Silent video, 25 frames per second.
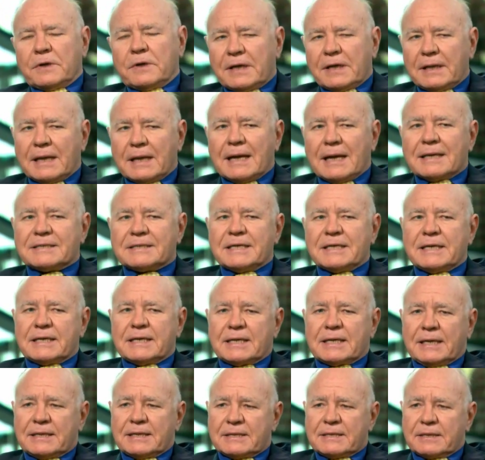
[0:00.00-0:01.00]
Well, I
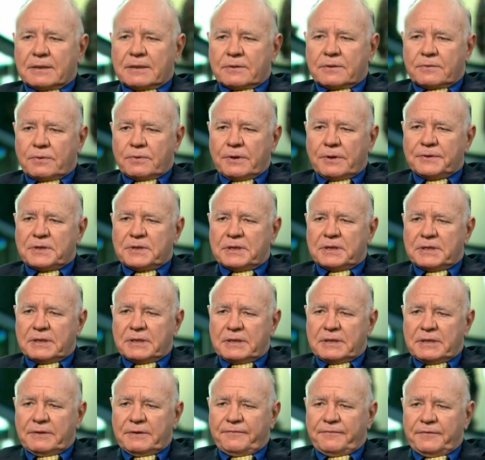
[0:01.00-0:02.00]
think that
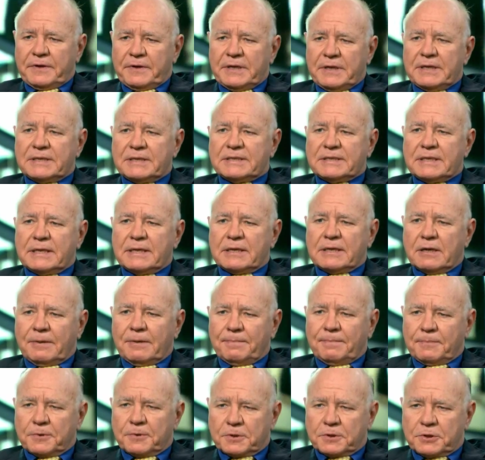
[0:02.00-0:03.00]
quantitative easing
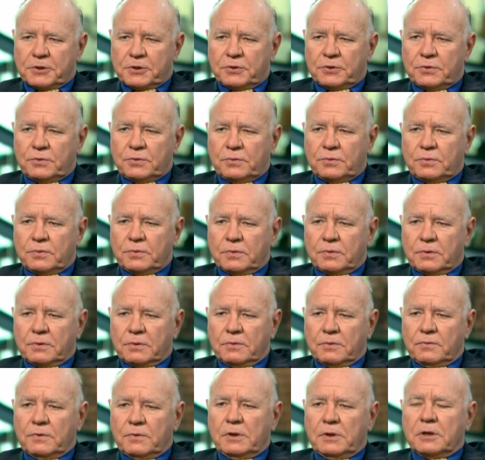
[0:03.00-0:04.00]
number two
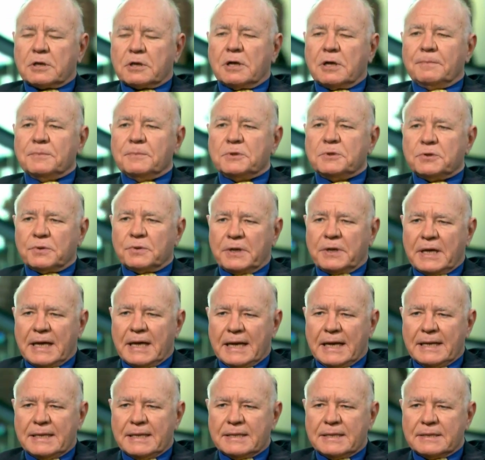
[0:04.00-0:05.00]
will come to an
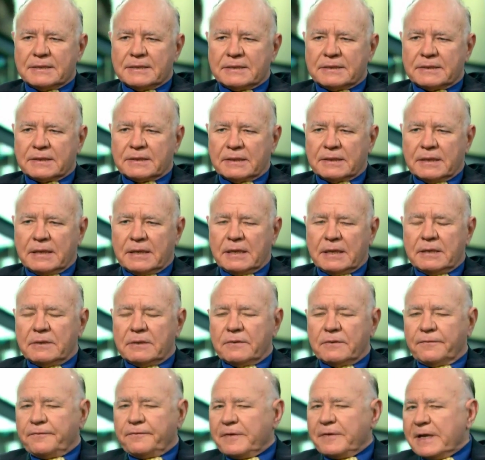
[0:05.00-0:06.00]
end,
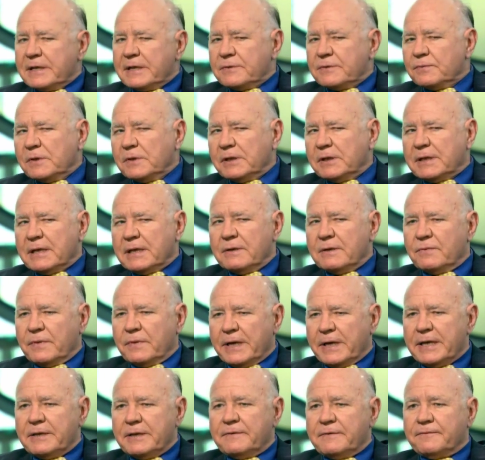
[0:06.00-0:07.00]
and the Fed will then
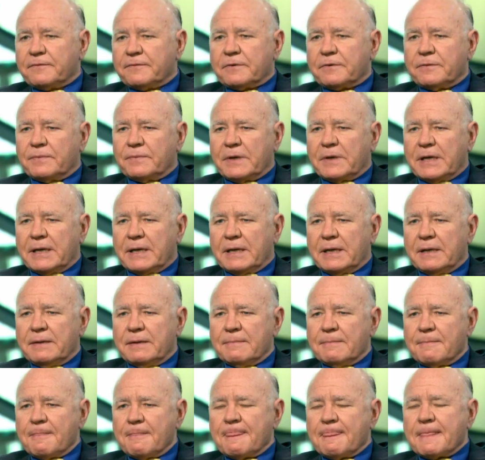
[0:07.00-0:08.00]
wait for a while.
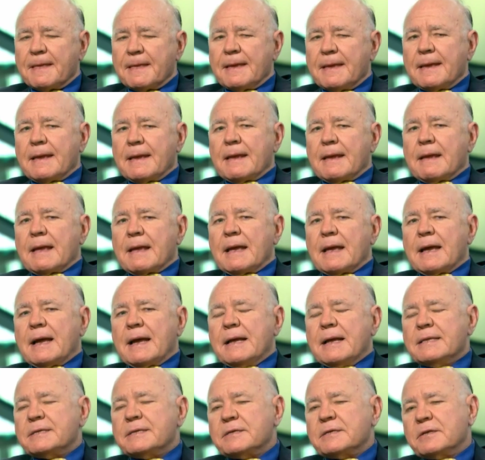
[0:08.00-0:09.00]

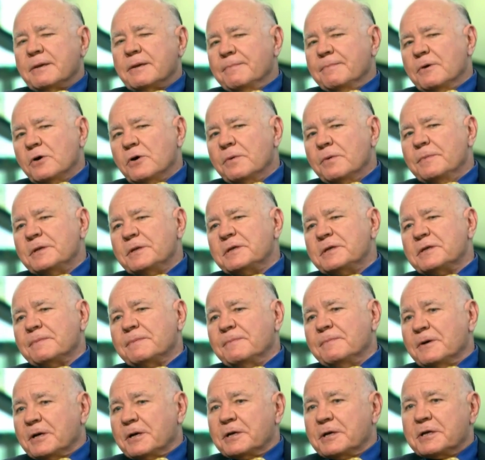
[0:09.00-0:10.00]
And the moment
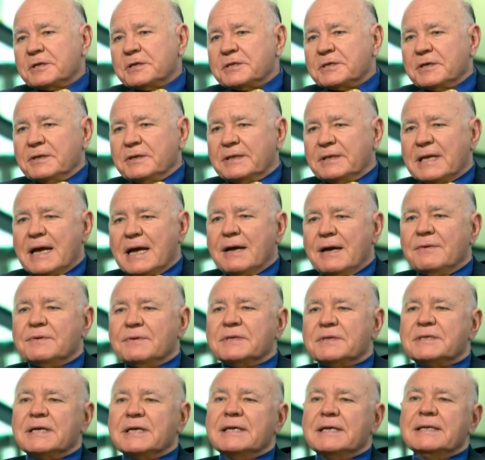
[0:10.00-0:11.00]
the markets are
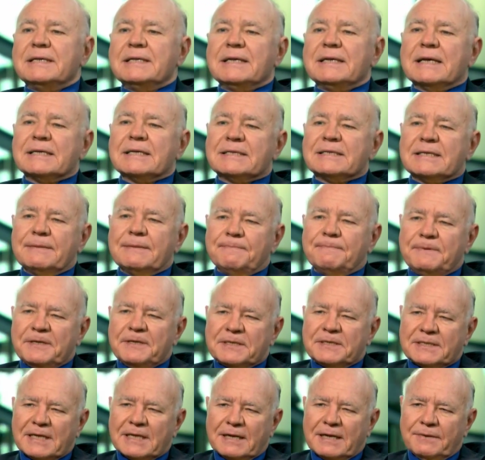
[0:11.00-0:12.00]
down, say the
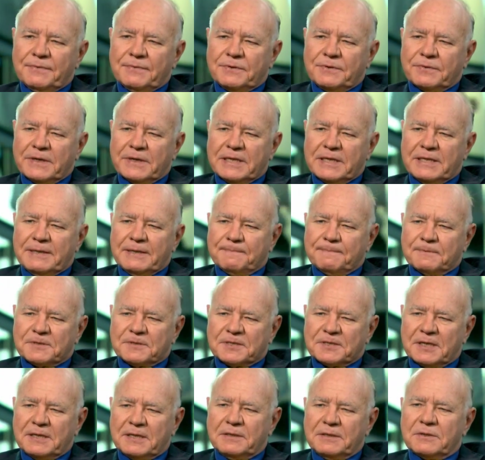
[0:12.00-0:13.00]
S&P is down
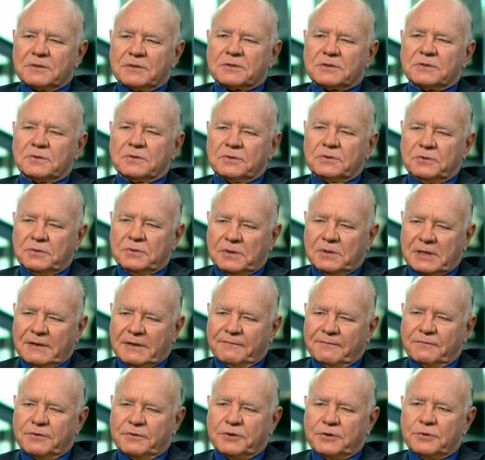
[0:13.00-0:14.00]
20% or so, you'll
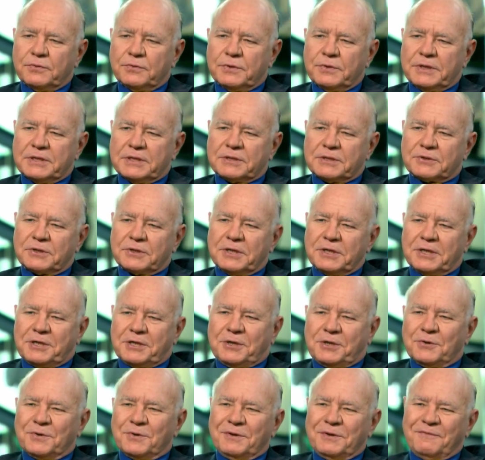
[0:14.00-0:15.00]
have QE3,
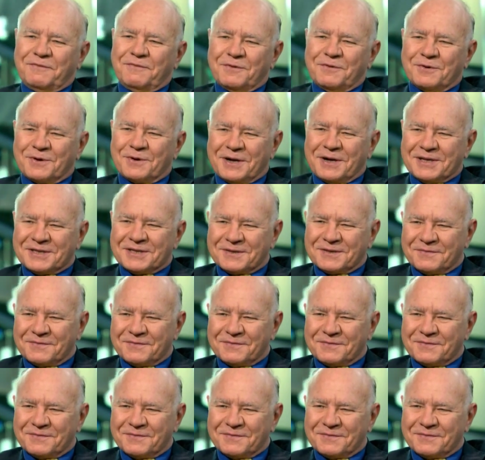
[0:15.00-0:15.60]
QE4,